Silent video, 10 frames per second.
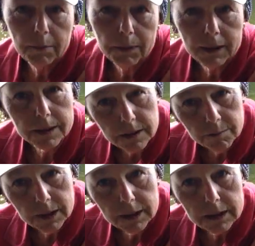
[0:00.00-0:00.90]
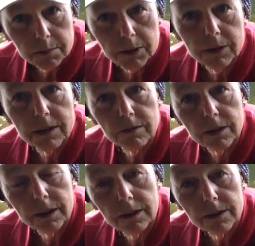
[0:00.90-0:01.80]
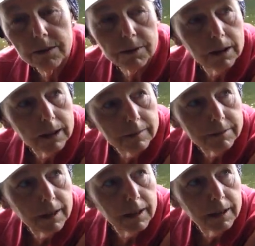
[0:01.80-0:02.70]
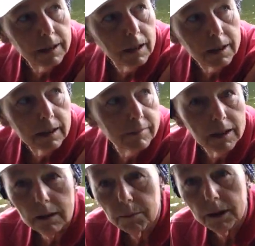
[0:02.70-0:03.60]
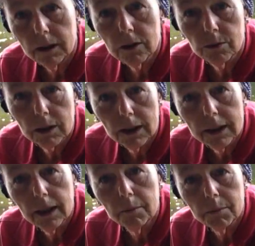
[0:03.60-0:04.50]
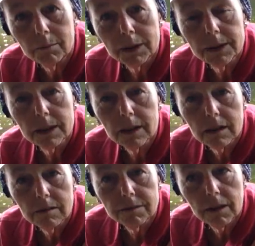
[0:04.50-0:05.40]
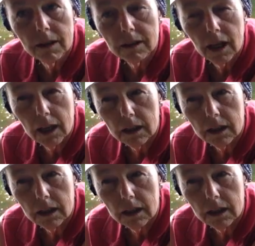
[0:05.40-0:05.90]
because of my experience of trying to survive and not having anybody to rely on but myself, and